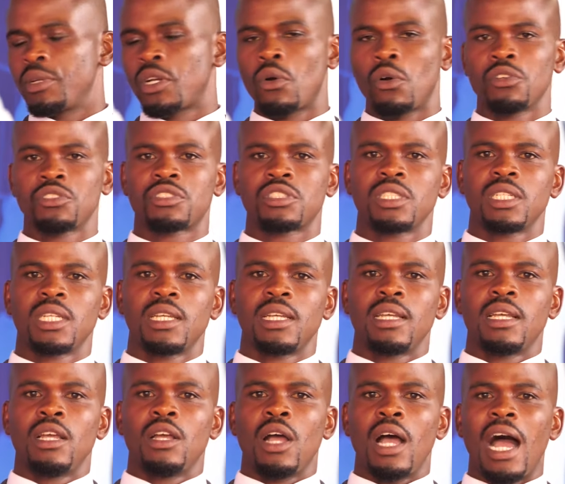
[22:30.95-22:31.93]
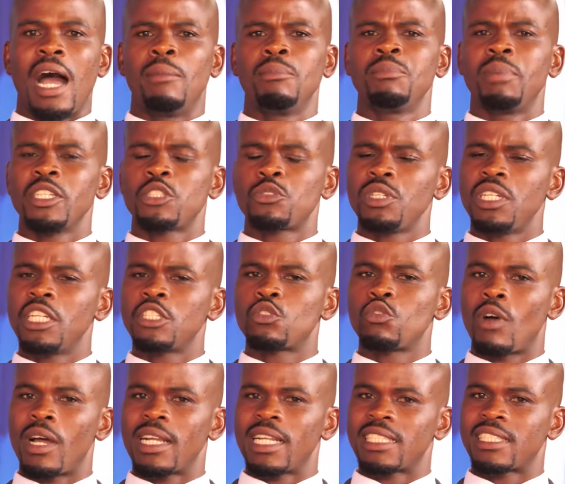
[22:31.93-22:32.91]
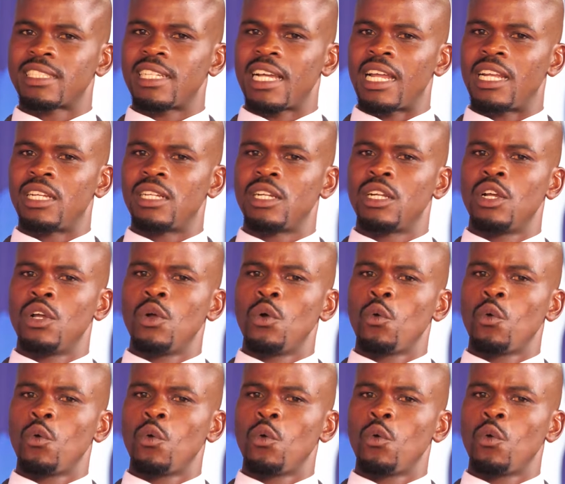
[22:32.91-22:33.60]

Because I'm persuaded to understand